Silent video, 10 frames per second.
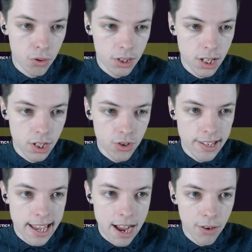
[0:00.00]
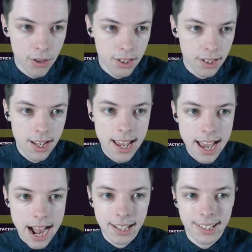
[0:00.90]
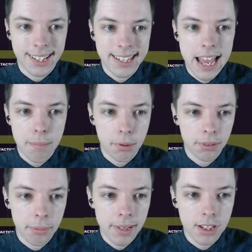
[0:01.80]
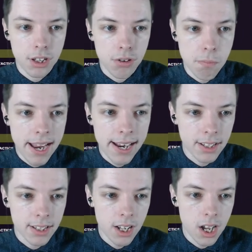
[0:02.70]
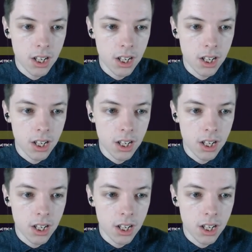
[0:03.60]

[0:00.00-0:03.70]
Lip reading: Trigueros and Alcacer probably being the two main stars.